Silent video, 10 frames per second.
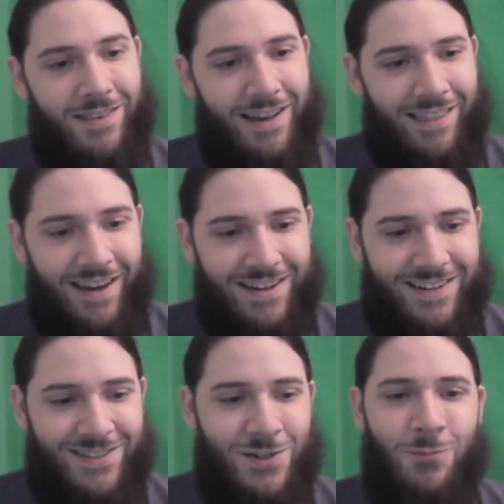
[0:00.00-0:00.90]
that like
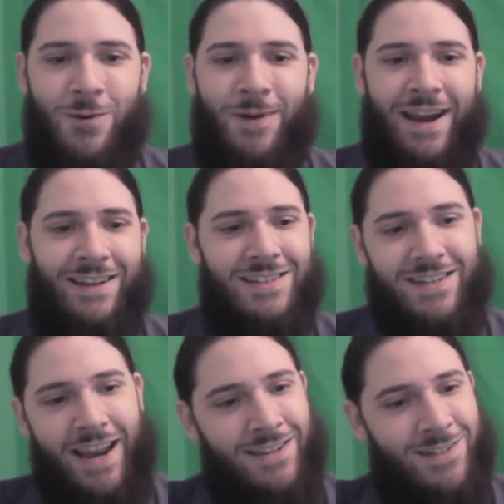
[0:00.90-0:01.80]
Superman
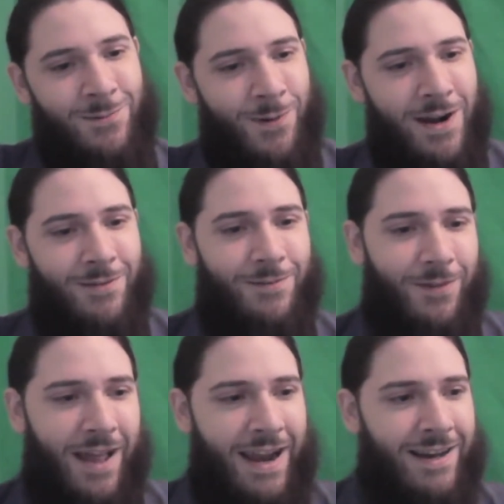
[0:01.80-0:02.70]
stands in front of a
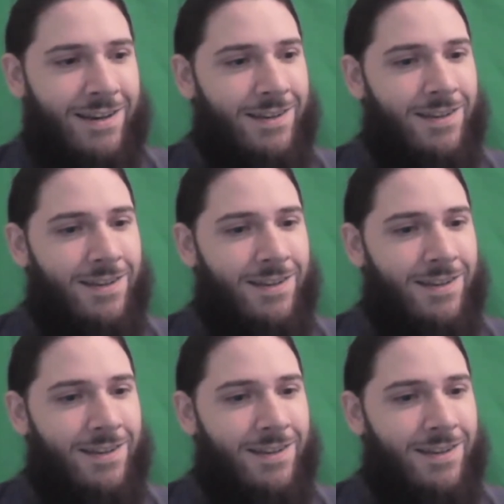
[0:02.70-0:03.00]
flag,